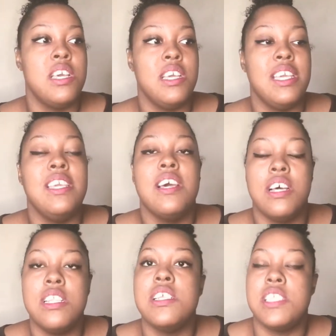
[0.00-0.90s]
he
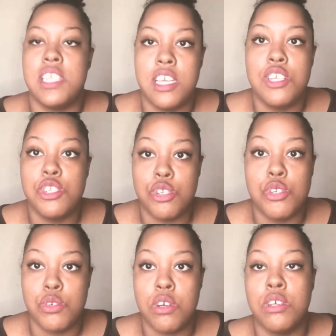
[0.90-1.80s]
understands your
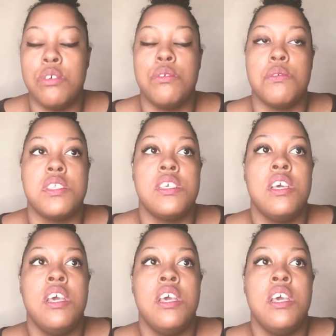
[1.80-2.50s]
struggles.